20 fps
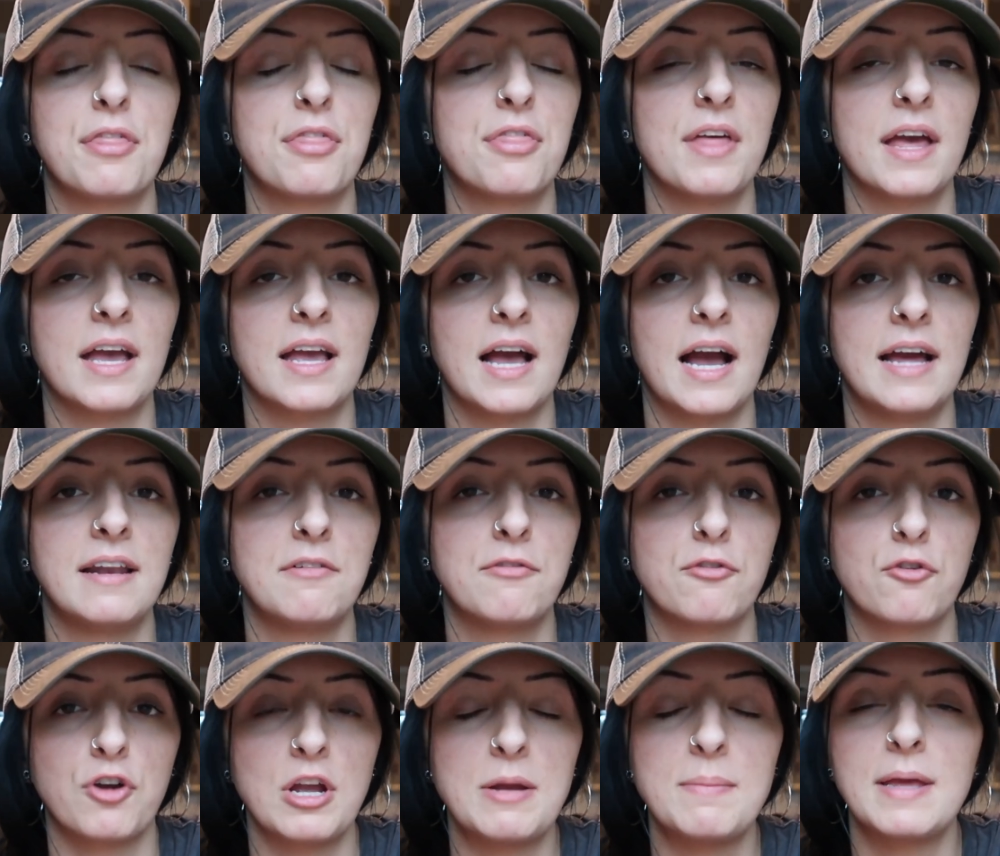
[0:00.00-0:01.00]
thick kind
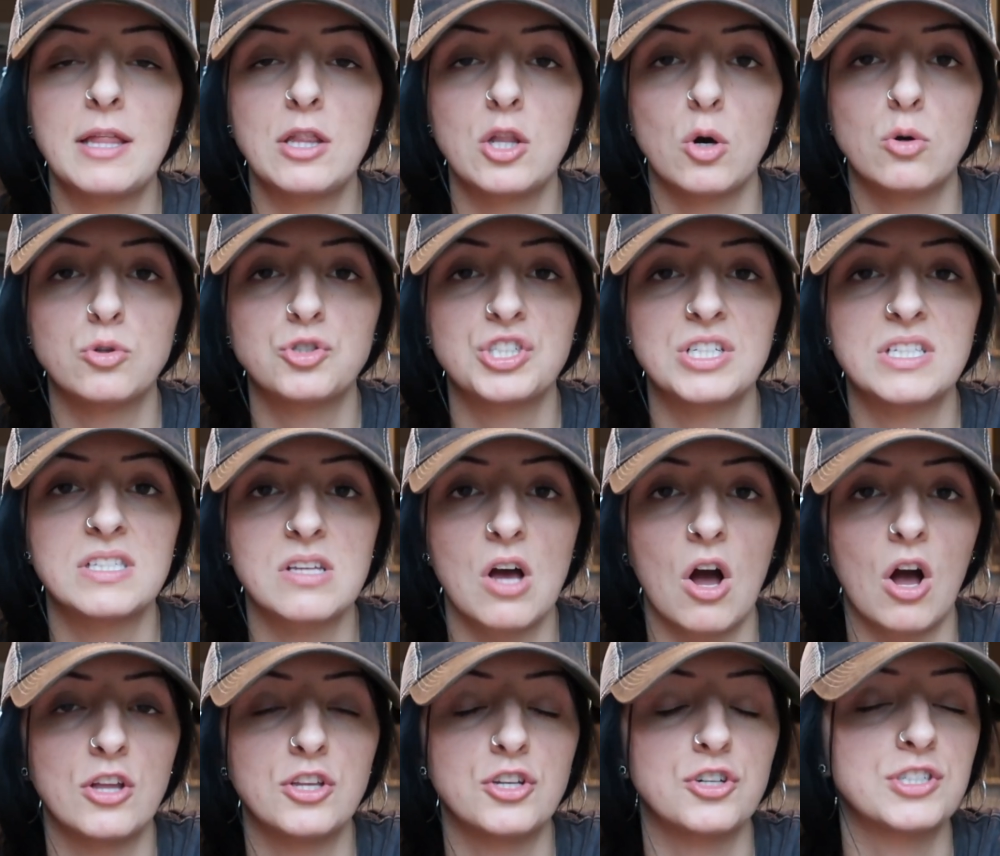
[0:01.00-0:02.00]
of creamy lotions
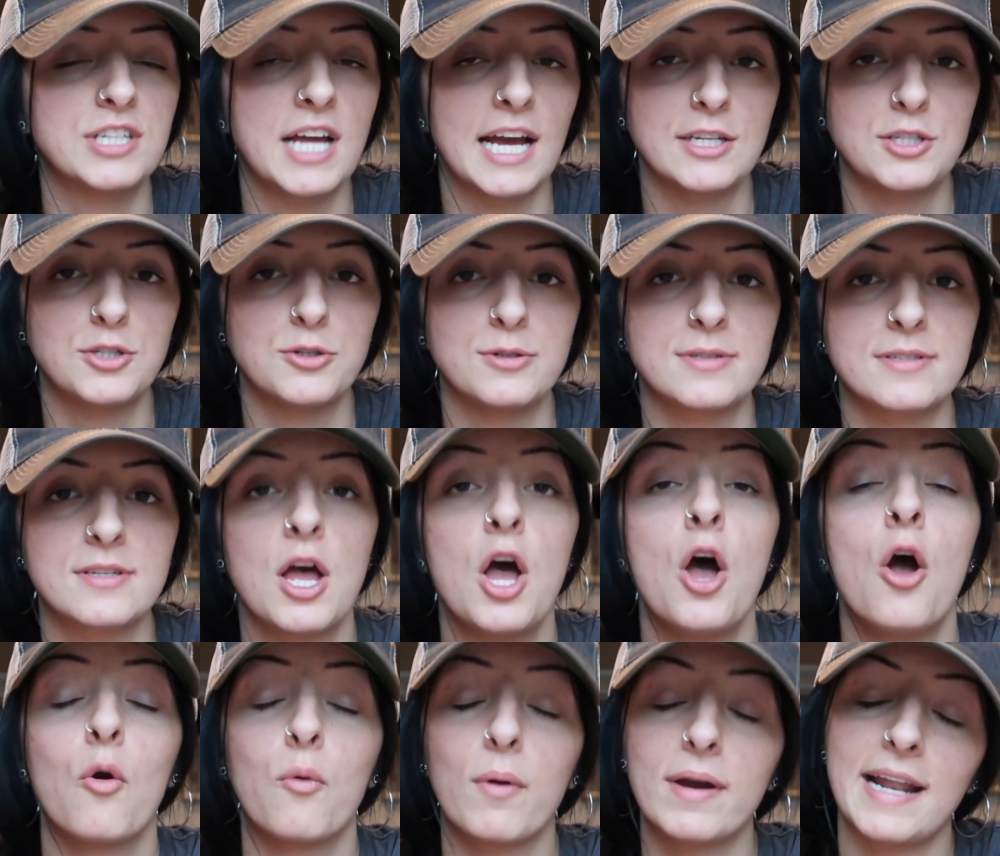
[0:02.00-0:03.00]
on your tattoos
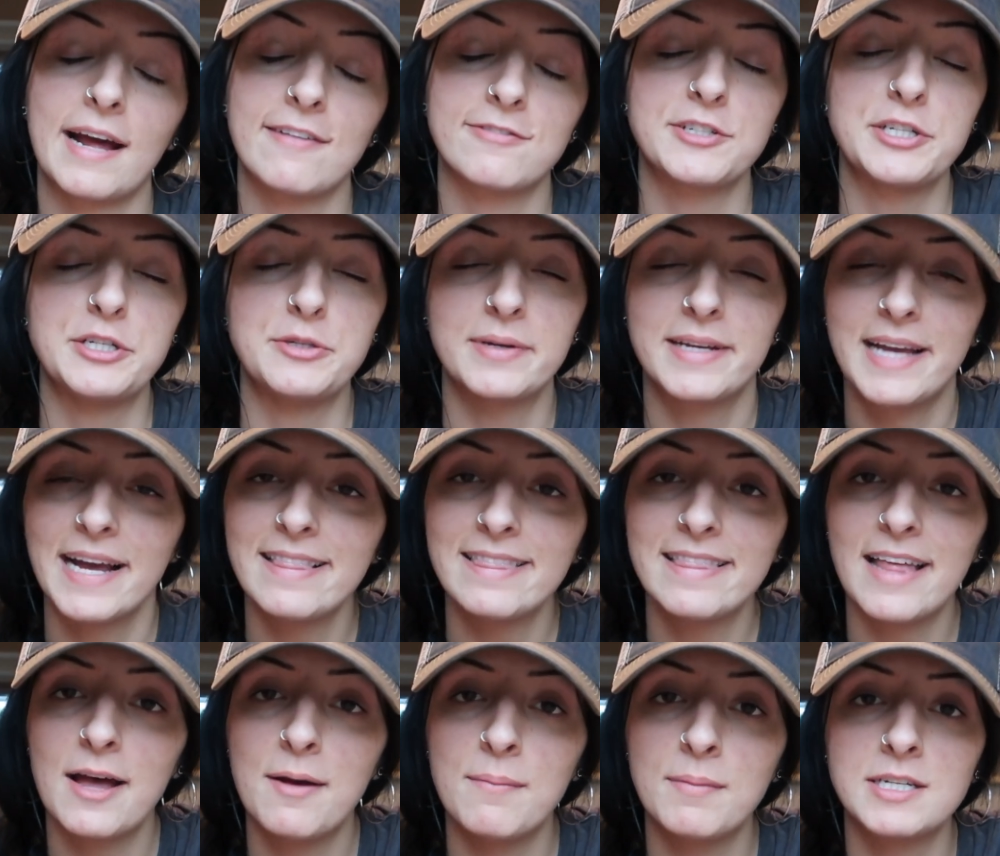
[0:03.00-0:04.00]
right after you
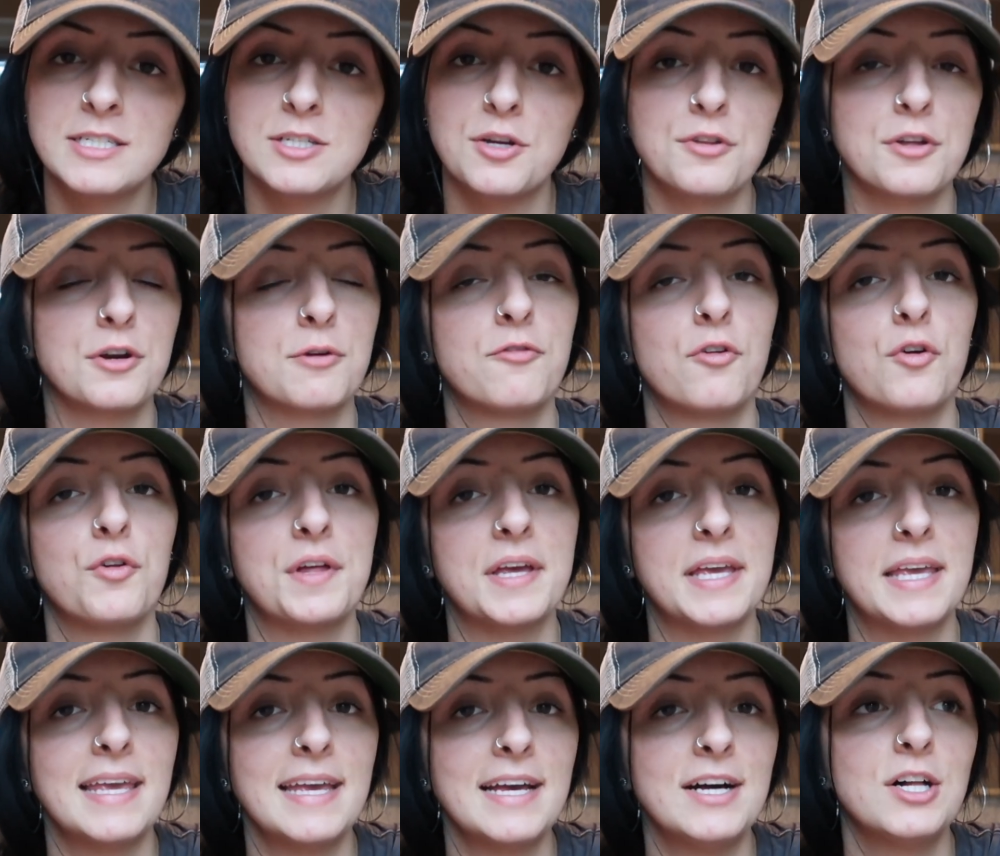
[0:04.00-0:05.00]
get them until they're fully
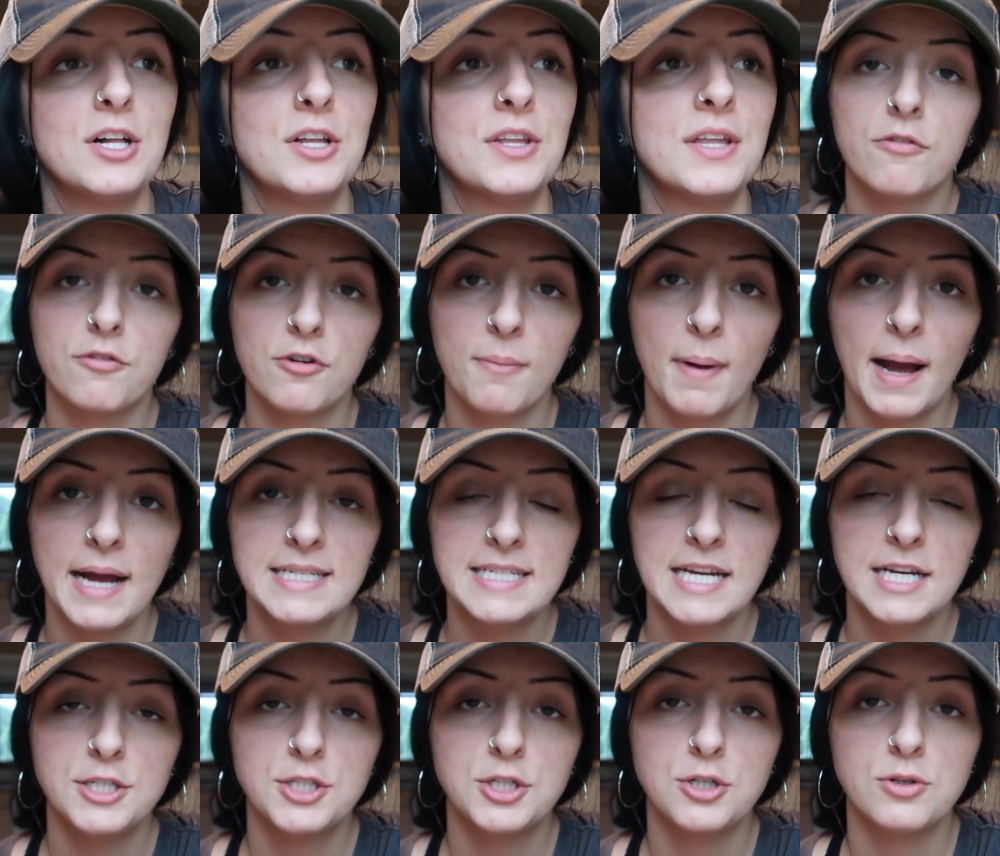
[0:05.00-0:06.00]
healed for my
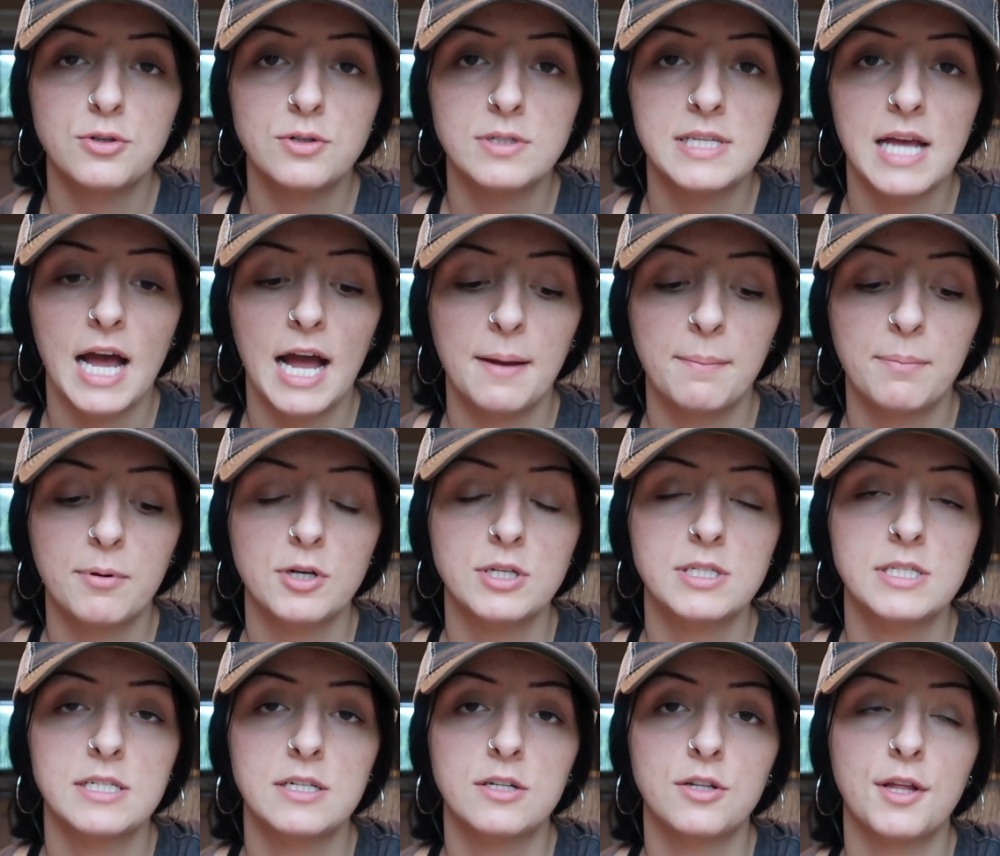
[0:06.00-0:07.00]
tattoos, I
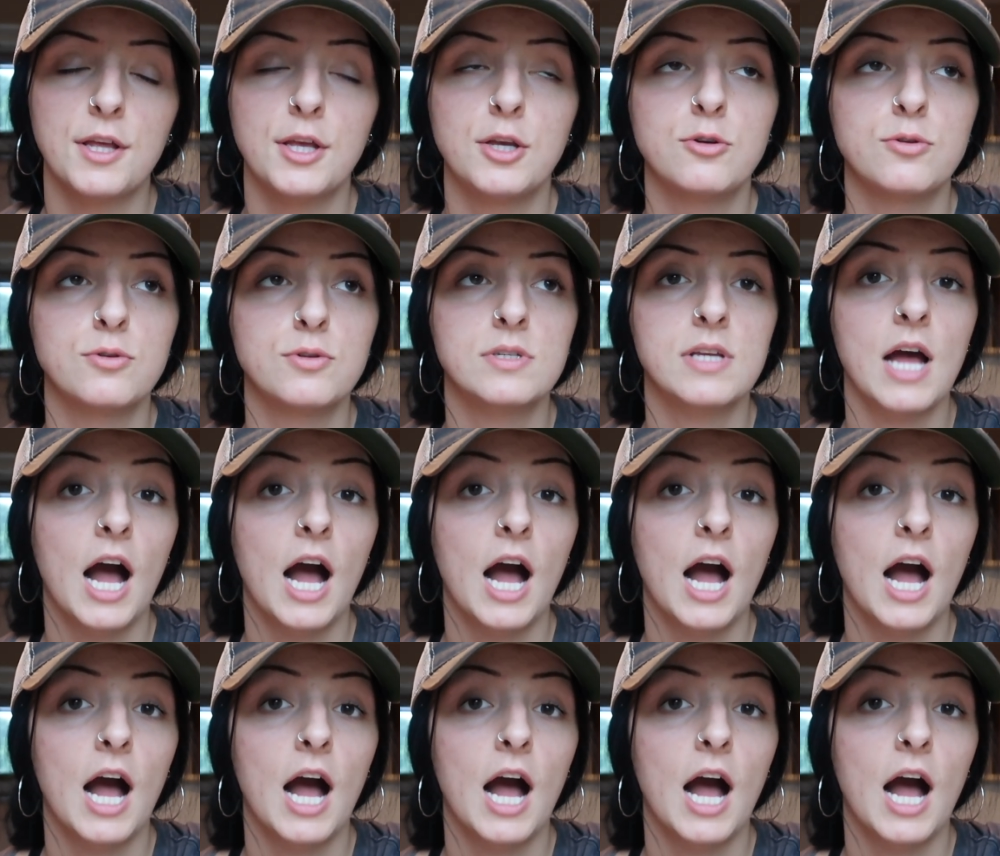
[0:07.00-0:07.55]
personally use